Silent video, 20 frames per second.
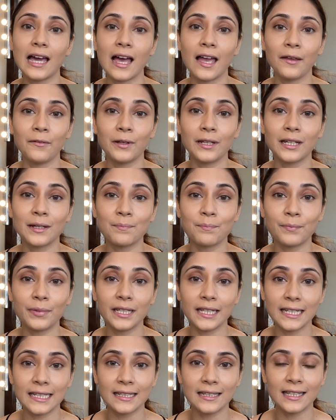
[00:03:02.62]
I will
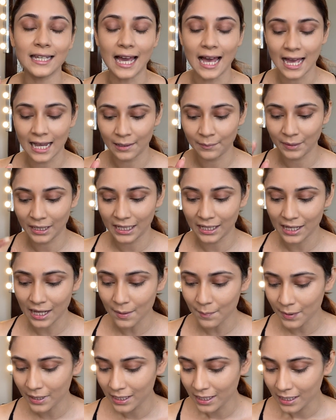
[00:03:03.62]
complete the eye
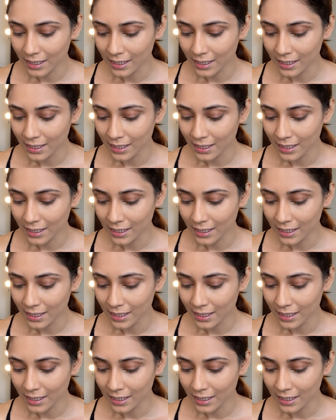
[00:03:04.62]
makeup.